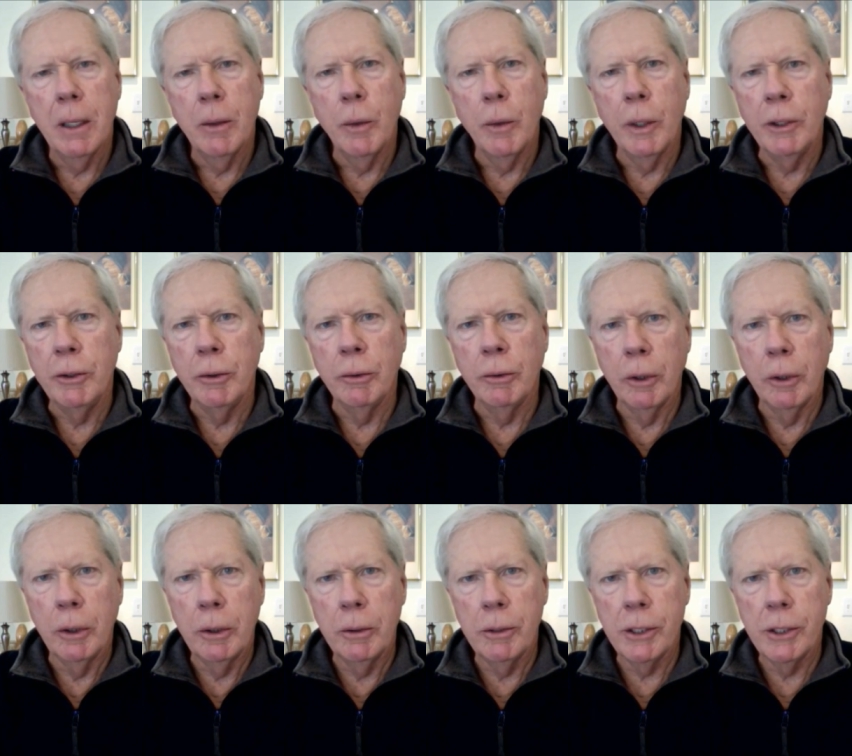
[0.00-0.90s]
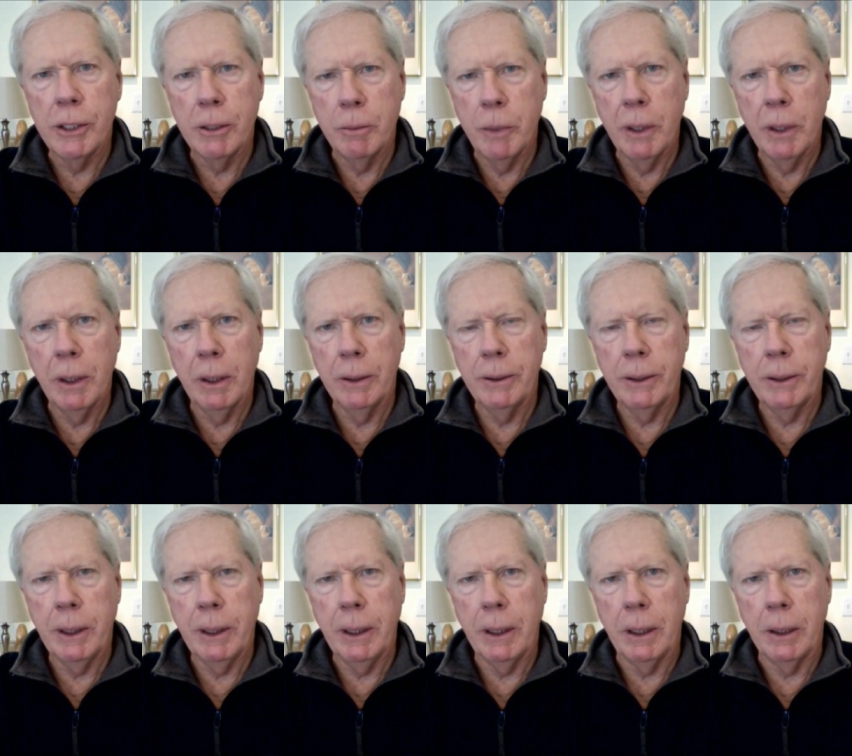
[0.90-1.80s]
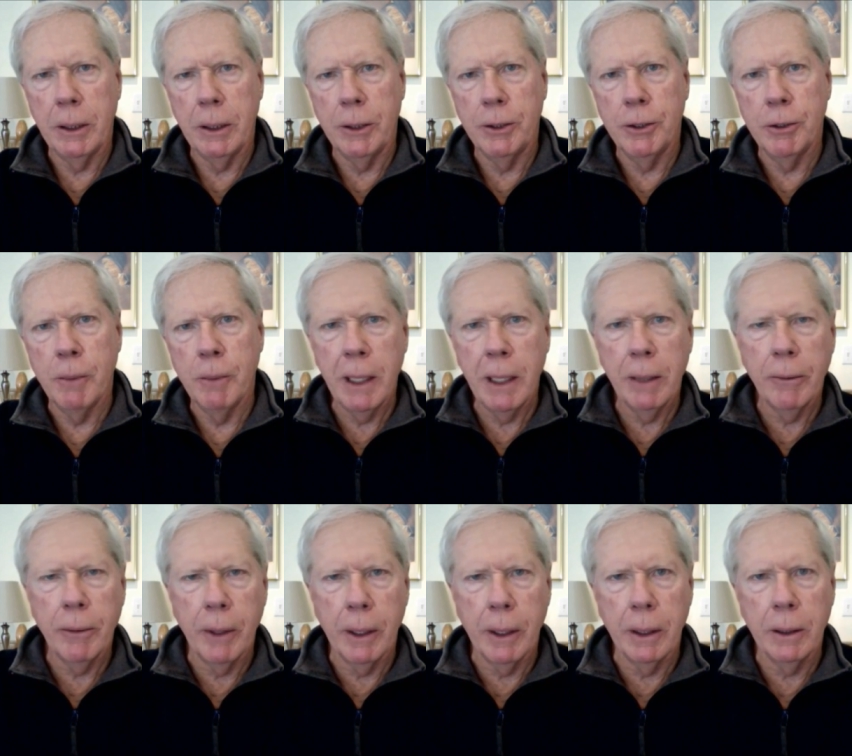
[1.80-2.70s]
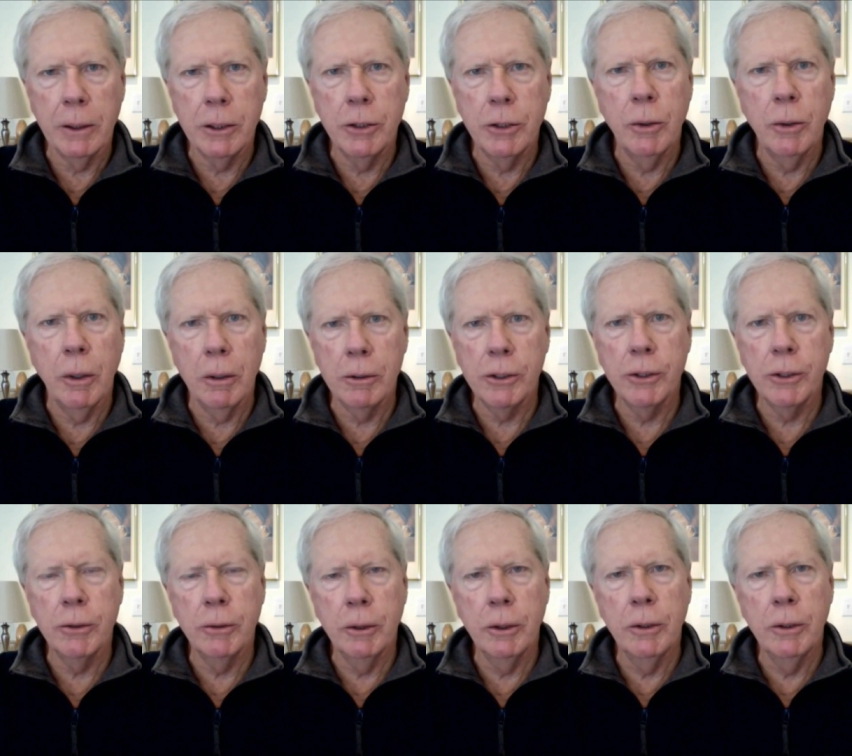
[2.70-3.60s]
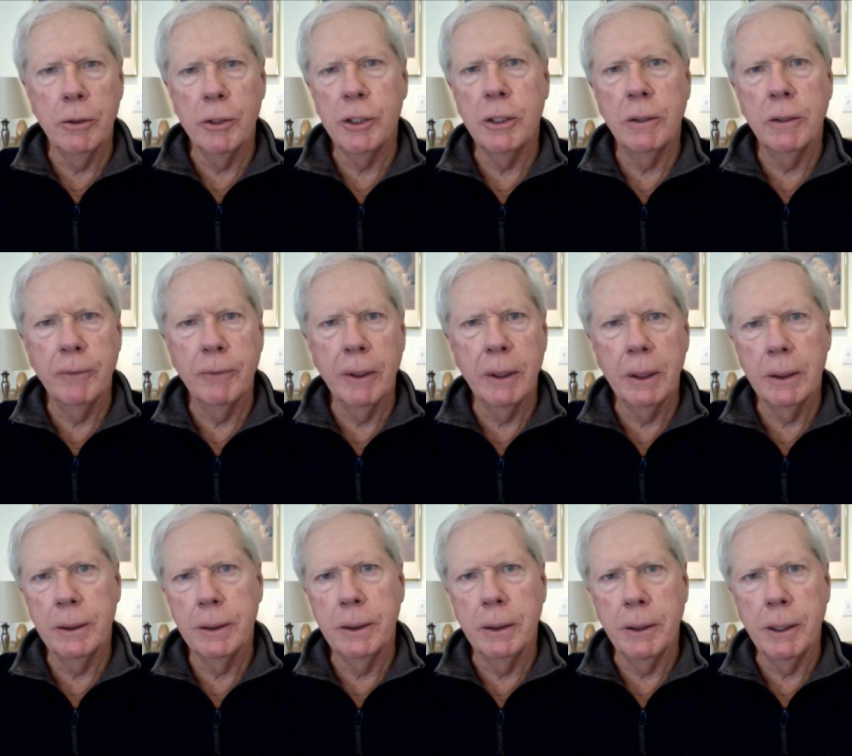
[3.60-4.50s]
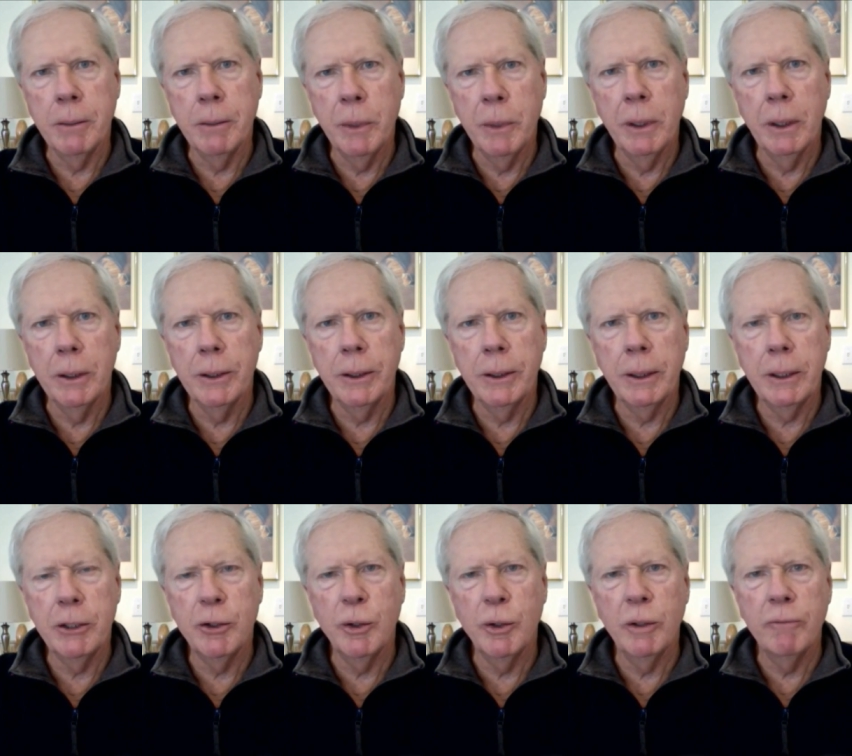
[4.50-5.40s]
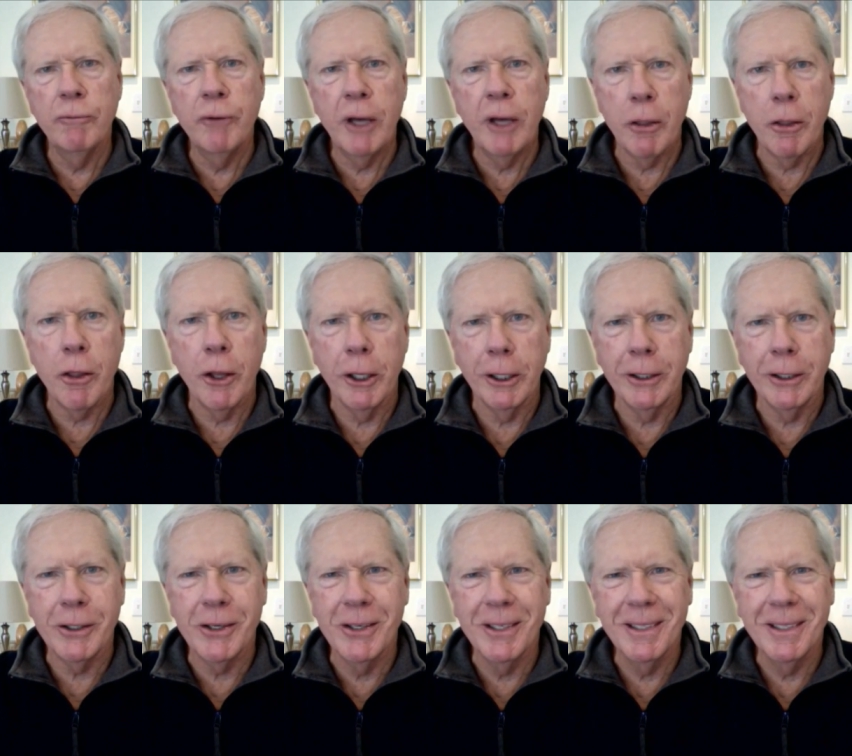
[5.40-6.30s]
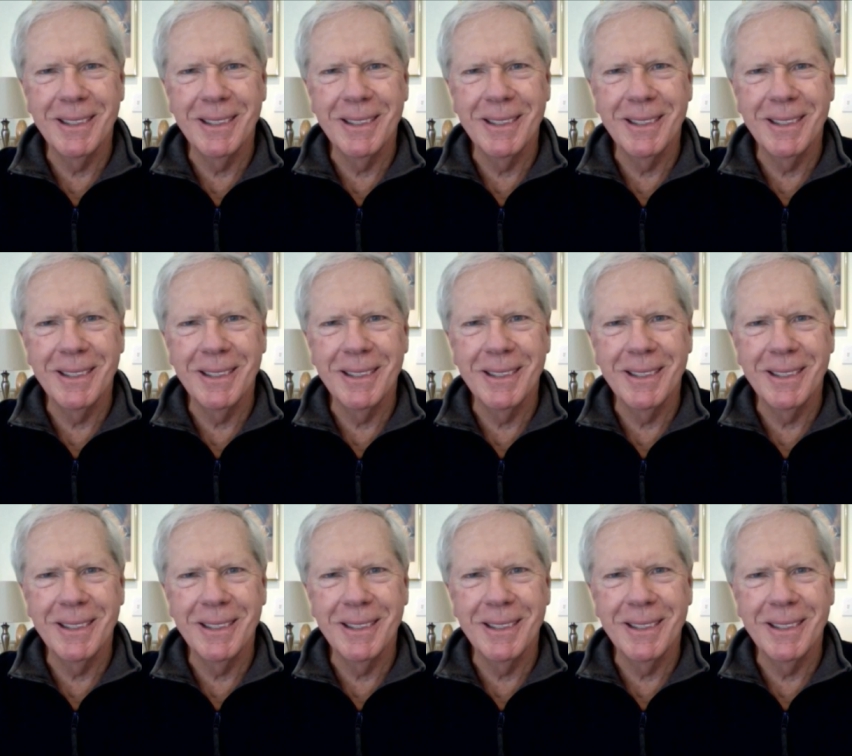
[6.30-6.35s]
when you lose the ability to make things, you also lose the, abil- the ability to invent things.